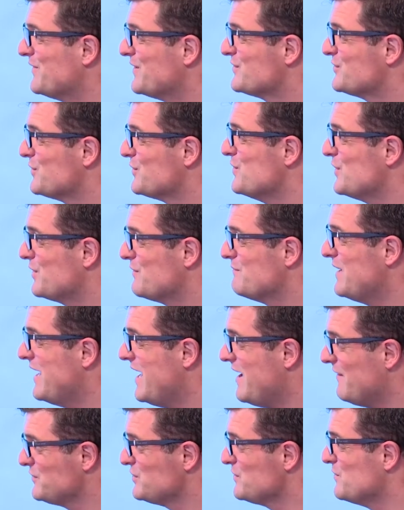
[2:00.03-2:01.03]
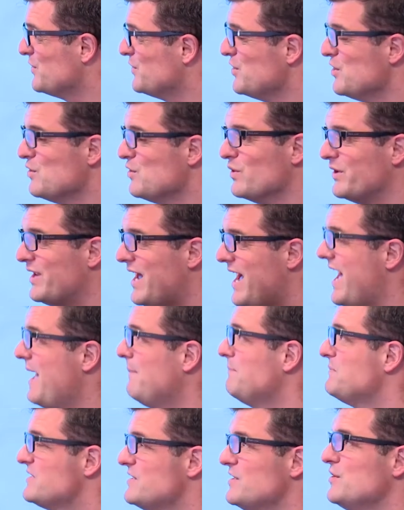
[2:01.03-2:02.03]
So you can be have someone who would
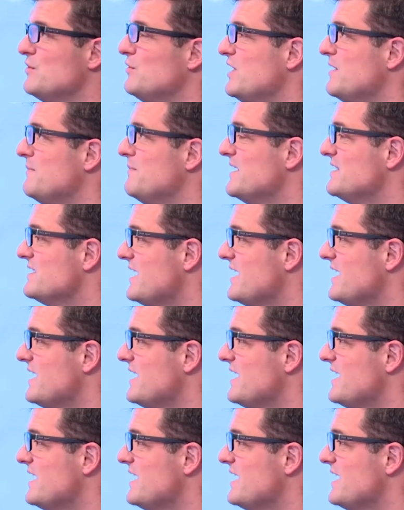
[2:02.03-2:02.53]
absolutely be